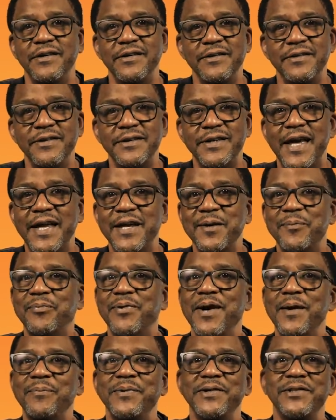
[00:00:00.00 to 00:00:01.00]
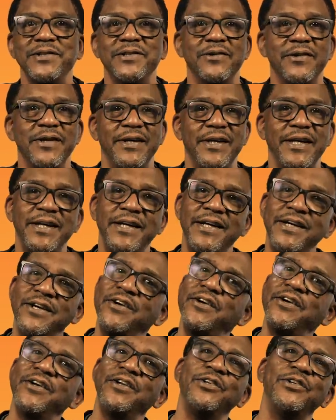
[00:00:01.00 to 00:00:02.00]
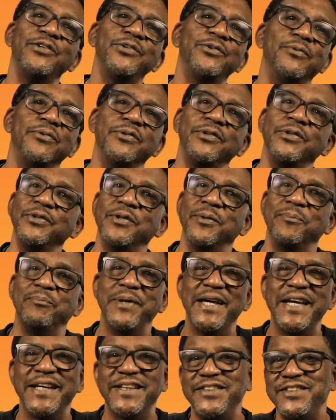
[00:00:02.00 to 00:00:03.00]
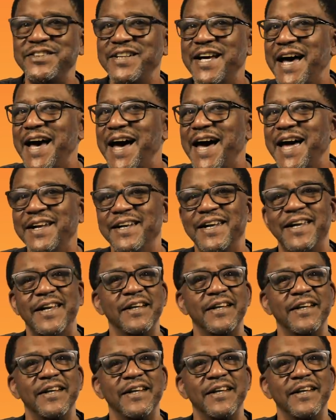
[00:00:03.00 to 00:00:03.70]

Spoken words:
Natty Prep in your ear, and you the big shot.